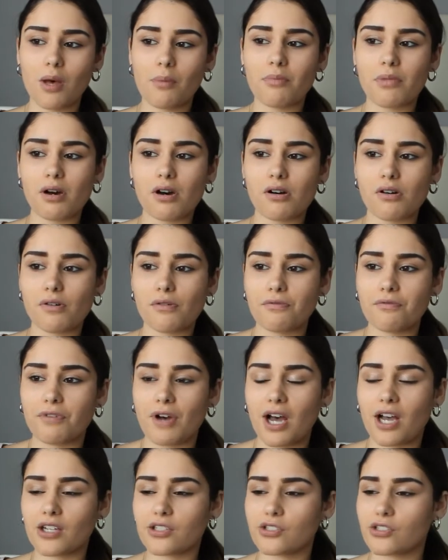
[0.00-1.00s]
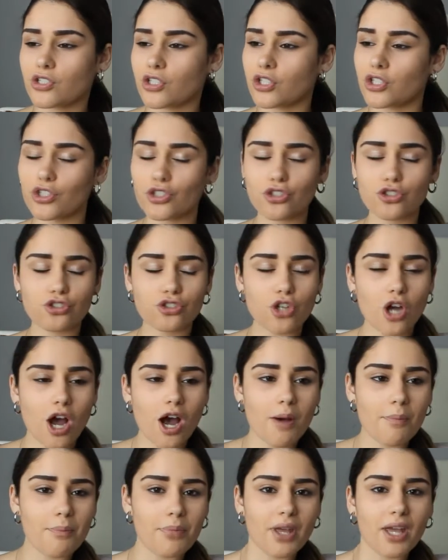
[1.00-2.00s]
about fashion,
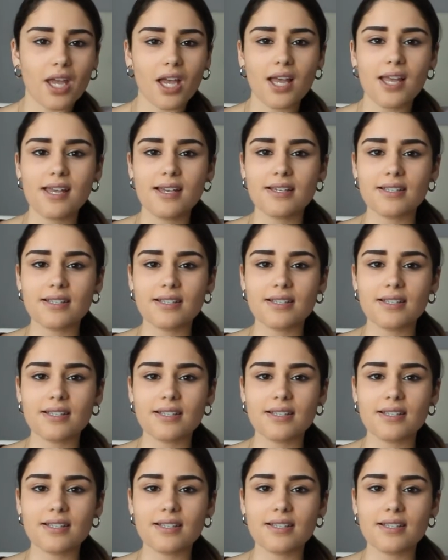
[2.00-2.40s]
shopping,